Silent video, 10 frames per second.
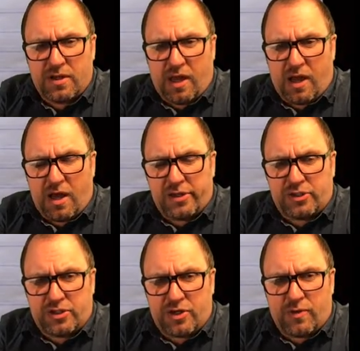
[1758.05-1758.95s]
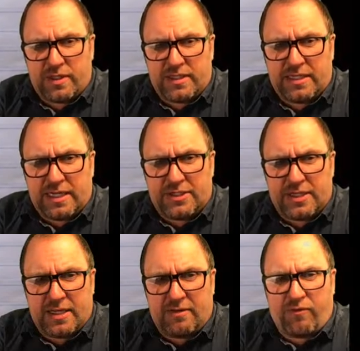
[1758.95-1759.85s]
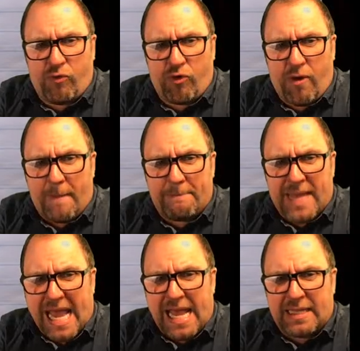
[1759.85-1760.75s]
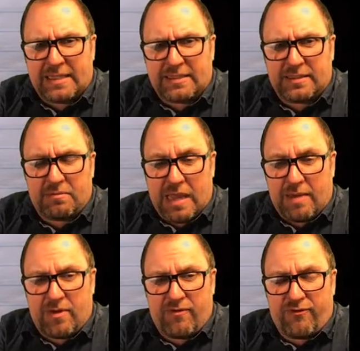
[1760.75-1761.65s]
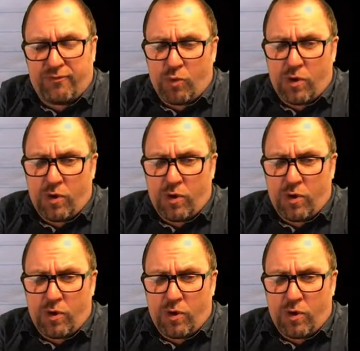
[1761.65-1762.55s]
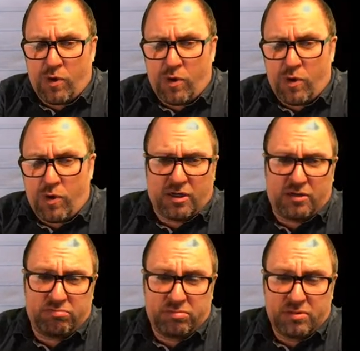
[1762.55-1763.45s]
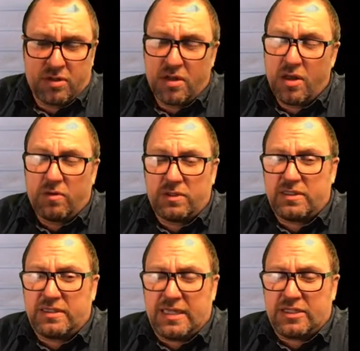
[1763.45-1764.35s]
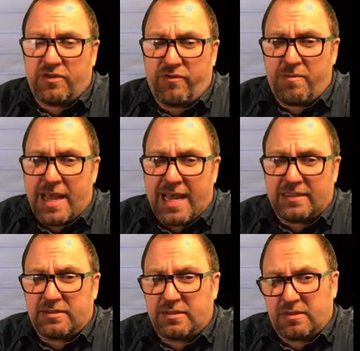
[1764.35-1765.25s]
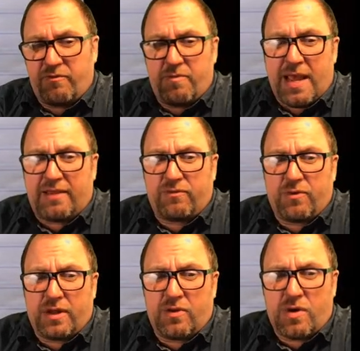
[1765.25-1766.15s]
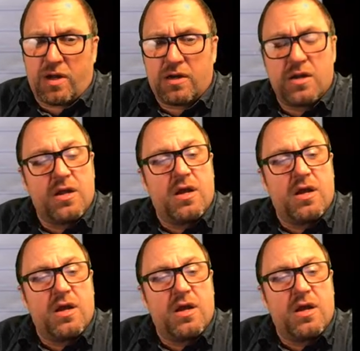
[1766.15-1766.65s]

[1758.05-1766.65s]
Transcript: You should know what the tension is for a mass. Maybe one floating in water. What's the tension of a mass floating in water?